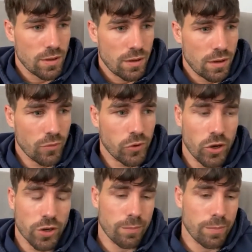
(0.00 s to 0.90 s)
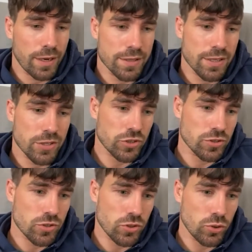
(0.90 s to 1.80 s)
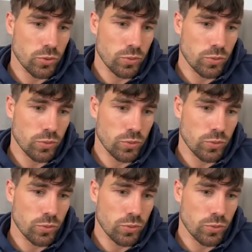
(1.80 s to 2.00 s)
hopefully, I can be an addition to